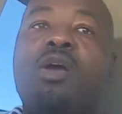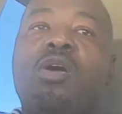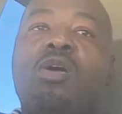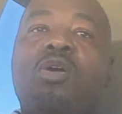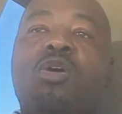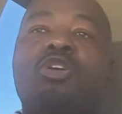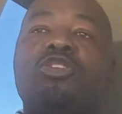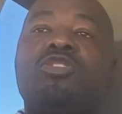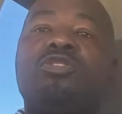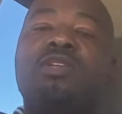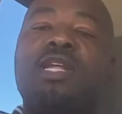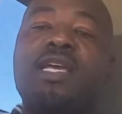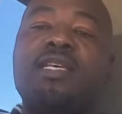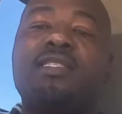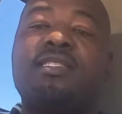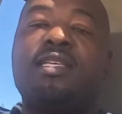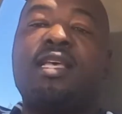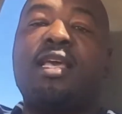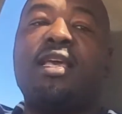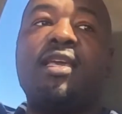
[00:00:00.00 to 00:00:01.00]
or should I
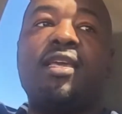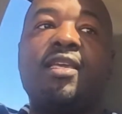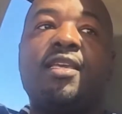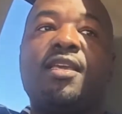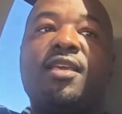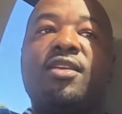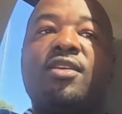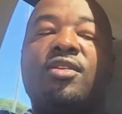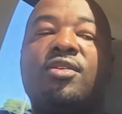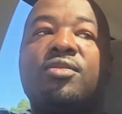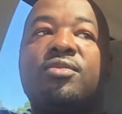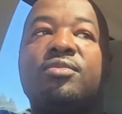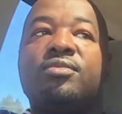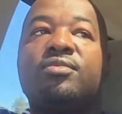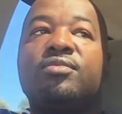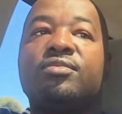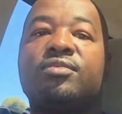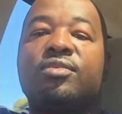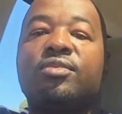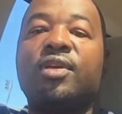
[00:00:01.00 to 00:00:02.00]
say,
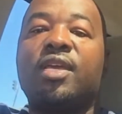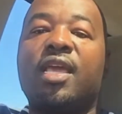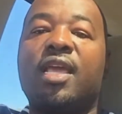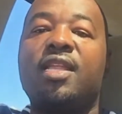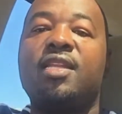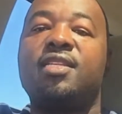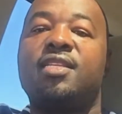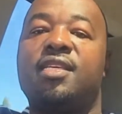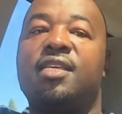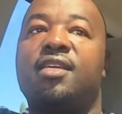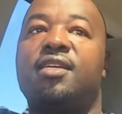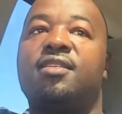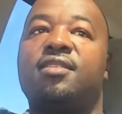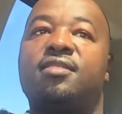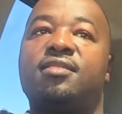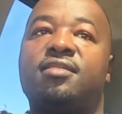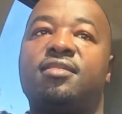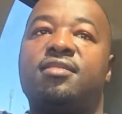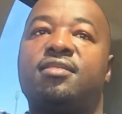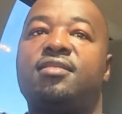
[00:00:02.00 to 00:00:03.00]
we end here,
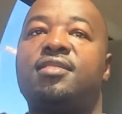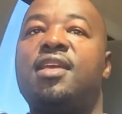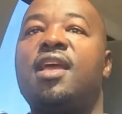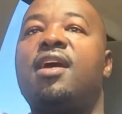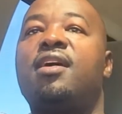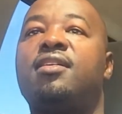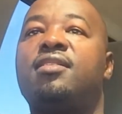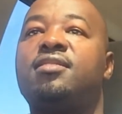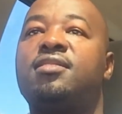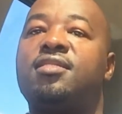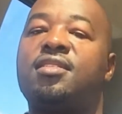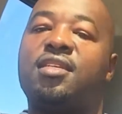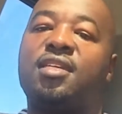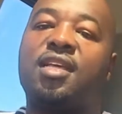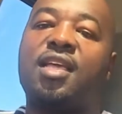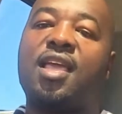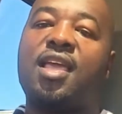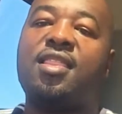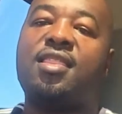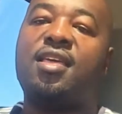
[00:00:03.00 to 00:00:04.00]
yeah, and